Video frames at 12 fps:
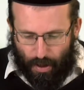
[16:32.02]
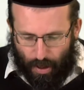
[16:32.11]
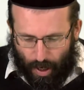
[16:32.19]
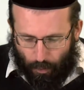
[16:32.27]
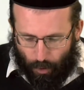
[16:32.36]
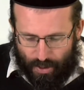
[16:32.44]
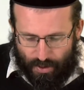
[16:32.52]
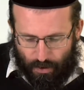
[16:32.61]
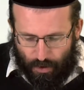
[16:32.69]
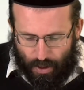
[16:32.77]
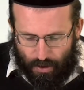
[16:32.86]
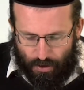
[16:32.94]
And once
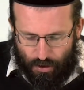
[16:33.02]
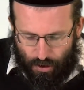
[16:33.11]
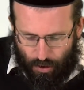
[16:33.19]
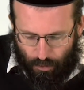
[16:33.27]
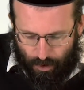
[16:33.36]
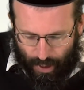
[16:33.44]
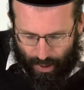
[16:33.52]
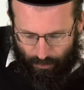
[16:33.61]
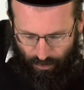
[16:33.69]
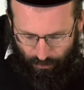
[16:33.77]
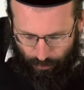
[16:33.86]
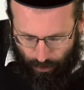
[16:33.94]
you're in tune with that
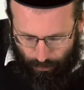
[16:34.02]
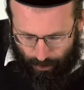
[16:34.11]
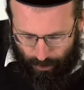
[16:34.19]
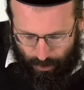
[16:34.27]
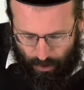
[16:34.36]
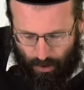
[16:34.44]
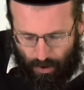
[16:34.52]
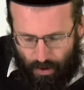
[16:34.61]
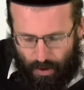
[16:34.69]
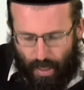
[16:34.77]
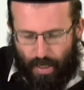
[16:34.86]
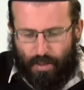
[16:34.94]
fulfillment,
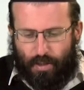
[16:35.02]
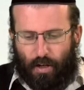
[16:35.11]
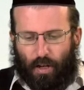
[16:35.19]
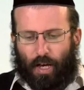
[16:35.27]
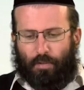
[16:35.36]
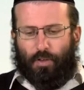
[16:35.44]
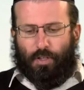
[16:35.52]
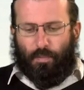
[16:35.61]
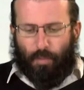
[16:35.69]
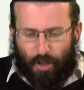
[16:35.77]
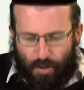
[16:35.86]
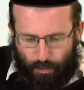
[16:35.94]
then it's a life that's
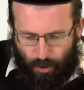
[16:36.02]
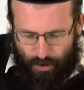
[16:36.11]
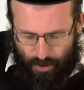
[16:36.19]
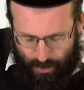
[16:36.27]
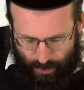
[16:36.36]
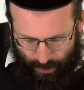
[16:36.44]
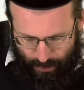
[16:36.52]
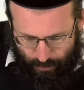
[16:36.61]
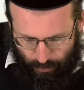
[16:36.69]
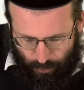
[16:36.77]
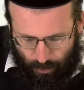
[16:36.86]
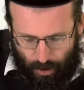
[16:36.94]
much more
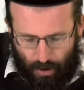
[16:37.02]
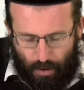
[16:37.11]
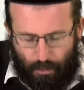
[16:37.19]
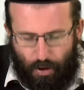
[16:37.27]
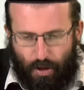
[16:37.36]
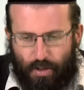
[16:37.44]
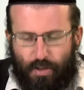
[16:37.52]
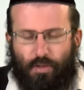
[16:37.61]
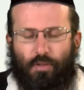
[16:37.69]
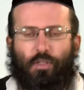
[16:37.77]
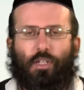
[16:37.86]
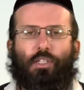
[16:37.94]
successful, because
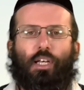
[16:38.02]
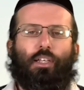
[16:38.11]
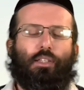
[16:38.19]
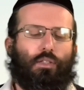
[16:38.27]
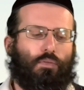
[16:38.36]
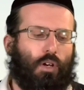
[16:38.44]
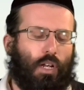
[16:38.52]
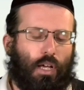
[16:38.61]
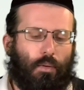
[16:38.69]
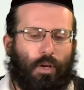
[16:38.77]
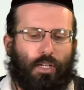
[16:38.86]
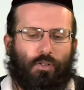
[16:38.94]
success is really
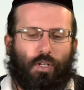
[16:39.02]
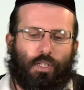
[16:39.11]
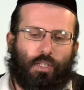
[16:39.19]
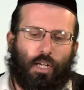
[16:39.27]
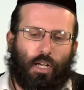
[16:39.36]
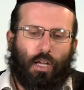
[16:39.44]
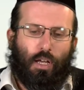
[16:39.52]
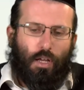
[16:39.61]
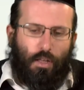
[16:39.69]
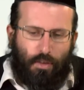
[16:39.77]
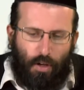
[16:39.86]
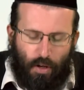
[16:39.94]
a measuring stick
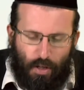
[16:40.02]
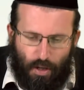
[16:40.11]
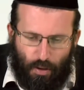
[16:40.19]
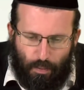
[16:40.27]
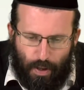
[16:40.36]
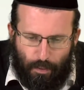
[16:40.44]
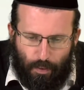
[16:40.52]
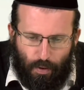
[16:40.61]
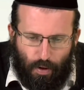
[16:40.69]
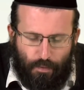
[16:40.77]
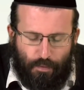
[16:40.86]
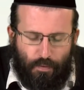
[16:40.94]
that,
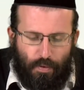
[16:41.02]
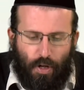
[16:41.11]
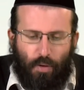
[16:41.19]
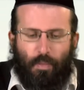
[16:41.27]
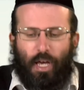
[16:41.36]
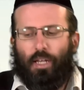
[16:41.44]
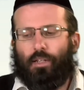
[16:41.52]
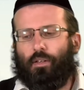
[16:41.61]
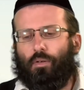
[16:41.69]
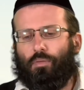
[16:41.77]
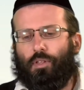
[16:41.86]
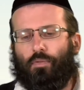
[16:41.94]
people have, made
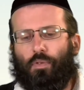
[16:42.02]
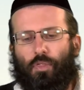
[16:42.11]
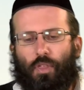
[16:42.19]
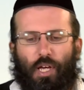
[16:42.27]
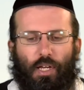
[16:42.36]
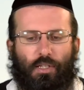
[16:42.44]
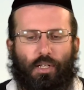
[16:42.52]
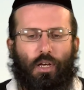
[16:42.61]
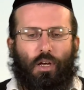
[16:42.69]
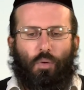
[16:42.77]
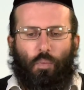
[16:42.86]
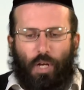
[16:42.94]
all different things.
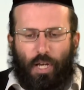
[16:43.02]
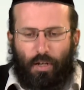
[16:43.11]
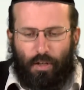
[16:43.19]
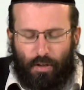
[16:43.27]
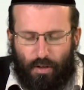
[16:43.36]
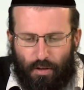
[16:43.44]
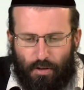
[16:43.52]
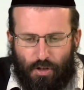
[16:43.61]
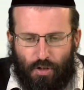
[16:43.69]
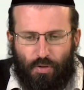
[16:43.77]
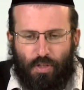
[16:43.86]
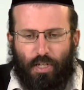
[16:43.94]
We can
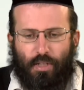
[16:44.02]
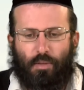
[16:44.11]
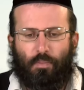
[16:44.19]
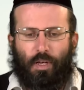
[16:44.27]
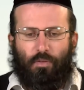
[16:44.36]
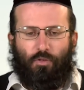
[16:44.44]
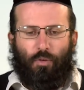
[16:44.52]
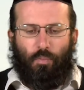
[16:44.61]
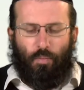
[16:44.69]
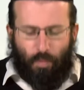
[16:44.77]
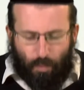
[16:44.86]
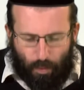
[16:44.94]
choose it to be
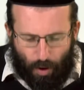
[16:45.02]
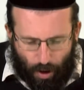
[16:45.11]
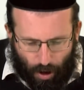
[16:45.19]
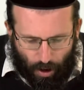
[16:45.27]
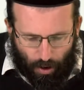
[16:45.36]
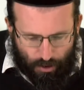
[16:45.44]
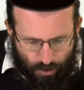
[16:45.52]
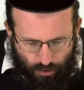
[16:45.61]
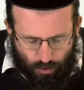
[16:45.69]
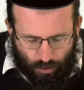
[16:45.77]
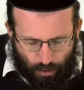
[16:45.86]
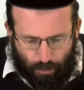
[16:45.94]
from what our
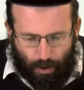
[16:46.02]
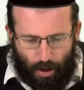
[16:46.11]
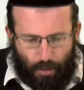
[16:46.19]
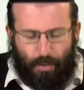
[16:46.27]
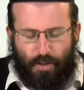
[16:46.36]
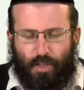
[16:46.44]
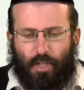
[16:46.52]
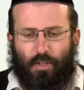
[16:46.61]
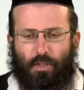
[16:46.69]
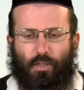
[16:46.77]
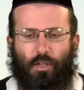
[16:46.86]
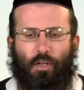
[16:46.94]
true purpose
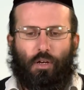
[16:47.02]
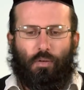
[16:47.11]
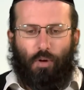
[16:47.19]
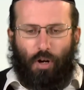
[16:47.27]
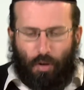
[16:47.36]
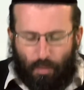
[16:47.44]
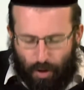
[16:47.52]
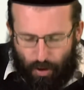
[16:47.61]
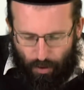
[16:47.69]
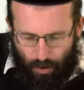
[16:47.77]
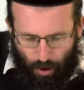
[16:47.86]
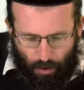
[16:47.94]
is, what our
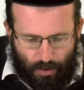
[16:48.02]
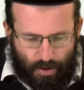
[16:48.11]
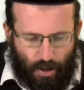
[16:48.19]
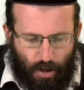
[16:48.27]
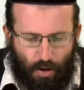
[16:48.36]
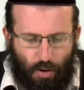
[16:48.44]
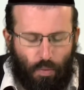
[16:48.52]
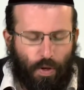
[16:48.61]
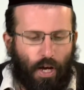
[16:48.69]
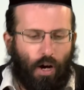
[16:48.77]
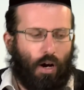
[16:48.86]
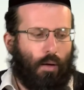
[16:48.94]
real goals are, who we
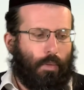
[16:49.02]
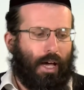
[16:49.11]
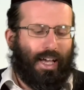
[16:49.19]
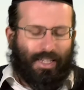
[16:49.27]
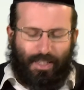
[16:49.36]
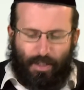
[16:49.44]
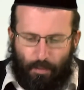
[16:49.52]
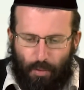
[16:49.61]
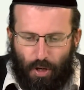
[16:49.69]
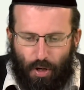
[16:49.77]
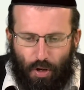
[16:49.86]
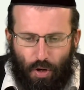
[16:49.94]
are, be'etzem.
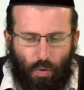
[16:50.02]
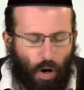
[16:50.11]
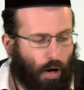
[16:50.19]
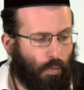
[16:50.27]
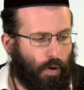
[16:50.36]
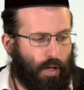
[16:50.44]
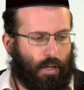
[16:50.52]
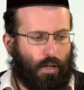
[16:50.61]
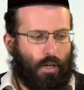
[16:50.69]
Who are we?